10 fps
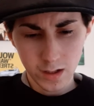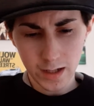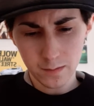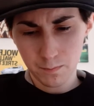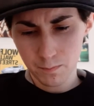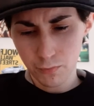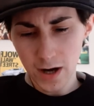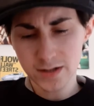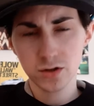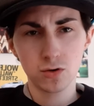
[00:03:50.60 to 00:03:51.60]
like, the
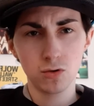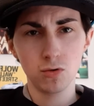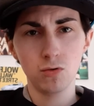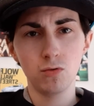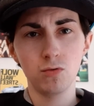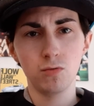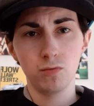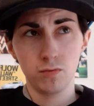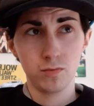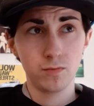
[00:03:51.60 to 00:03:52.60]

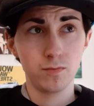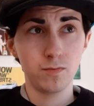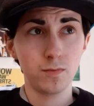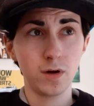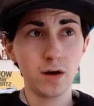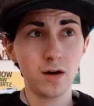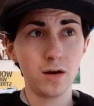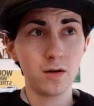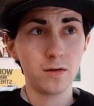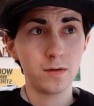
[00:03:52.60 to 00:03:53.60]
practical,
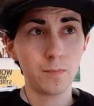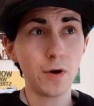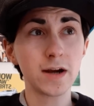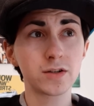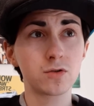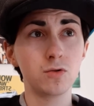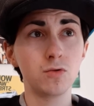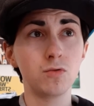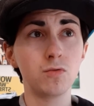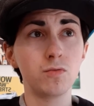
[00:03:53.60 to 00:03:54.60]

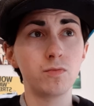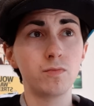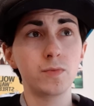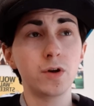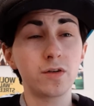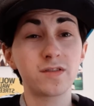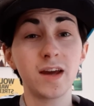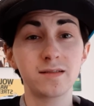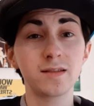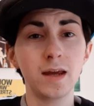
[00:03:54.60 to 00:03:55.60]
you know,
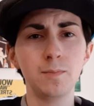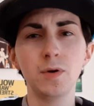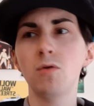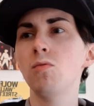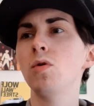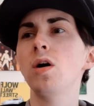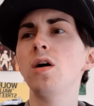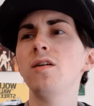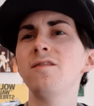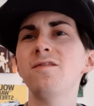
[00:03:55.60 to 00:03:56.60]
sets that they built
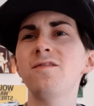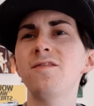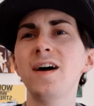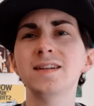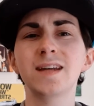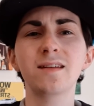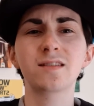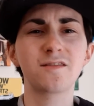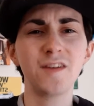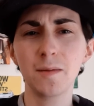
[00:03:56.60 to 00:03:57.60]
were
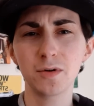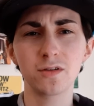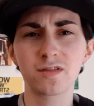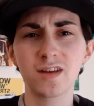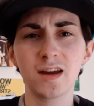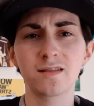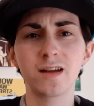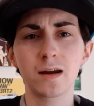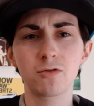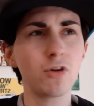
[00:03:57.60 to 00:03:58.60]
fantastic, fabulous sets,
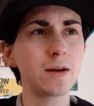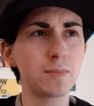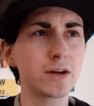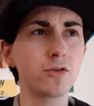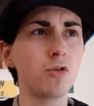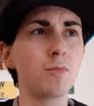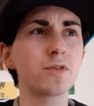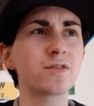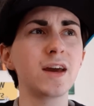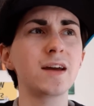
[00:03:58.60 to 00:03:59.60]
like, great big
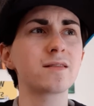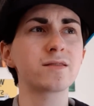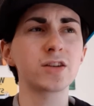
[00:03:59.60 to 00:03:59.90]
enormous sets,